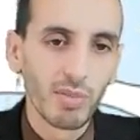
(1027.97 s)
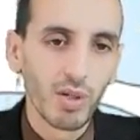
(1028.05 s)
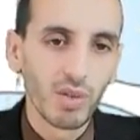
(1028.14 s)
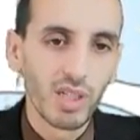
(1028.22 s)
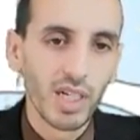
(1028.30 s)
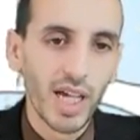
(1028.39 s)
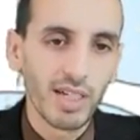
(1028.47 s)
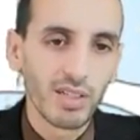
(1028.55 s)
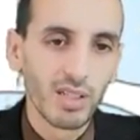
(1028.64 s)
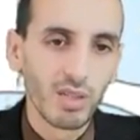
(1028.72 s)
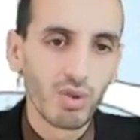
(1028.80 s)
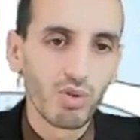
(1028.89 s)
about
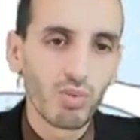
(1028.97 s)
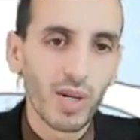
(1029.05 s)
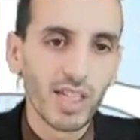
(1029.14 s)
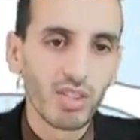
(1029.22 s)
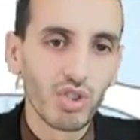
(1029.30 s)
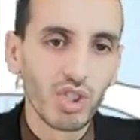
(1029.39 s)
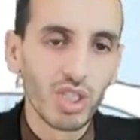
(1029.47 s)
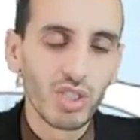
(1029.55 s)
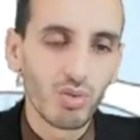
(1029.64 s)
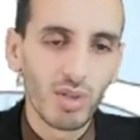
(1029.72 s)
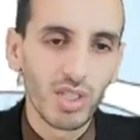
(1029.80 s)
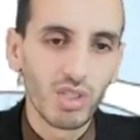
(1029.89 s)
enacting strategy in
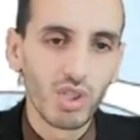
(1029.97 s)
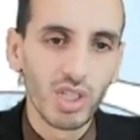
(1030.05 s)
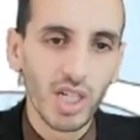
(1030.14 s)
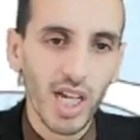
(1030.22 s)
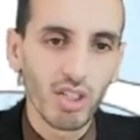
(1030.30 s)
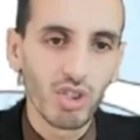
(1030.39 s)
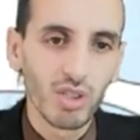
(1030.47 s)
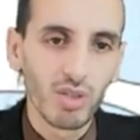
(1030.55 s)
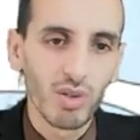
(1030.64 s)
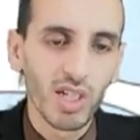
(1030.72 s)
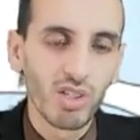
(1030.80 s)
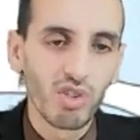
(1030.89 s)
action,
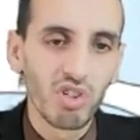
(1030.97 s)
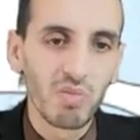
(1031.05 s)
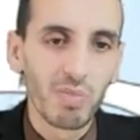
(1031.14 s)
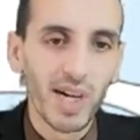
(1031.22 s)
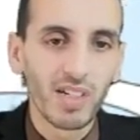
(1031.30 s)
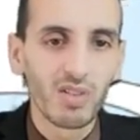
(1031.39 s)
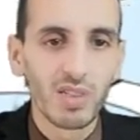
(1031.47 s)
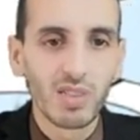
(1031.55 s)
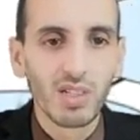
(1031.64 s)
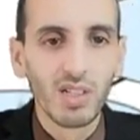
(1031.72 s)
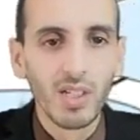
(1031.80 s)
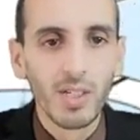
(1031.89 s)
strategy in practice.